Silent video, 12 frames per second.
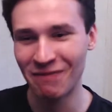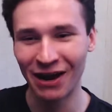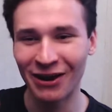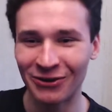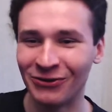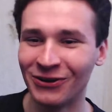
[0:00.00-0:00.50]

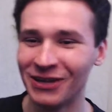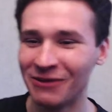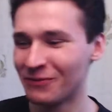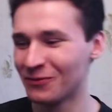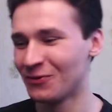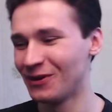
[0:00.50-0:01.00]

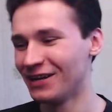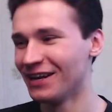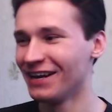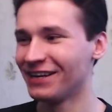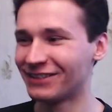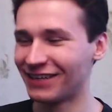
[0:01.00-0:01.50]
backronym we
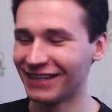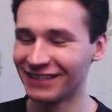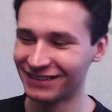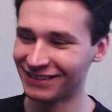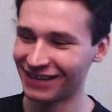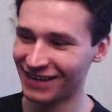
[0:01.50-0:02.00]

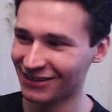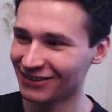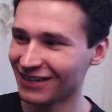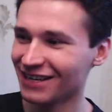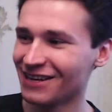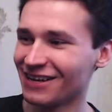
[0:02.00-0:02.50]
created right now
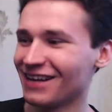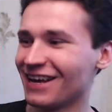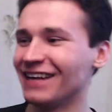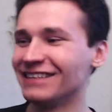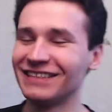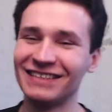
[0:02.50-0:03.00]

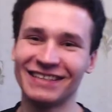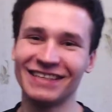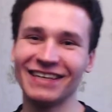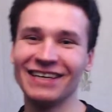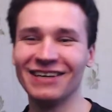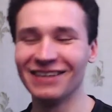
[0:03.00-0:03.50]
and
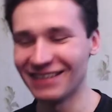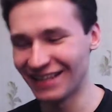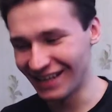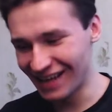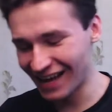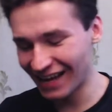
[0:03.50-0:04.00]
uh,
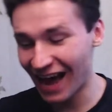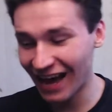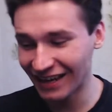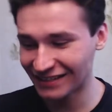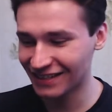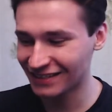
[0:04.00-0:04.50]

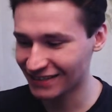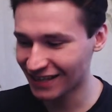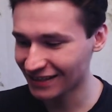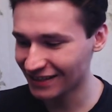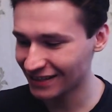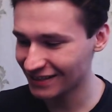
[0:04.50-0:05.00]

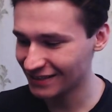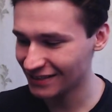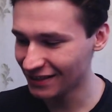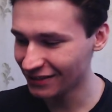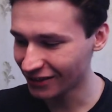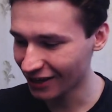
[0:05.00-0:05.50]
ISSN it is
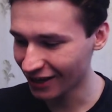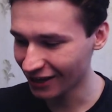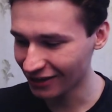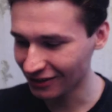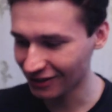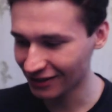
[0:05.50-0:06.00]

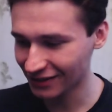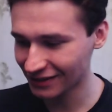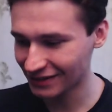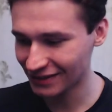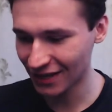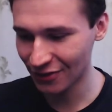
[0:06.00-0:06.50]
serial uh,
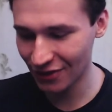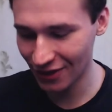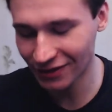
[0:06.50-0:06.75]
something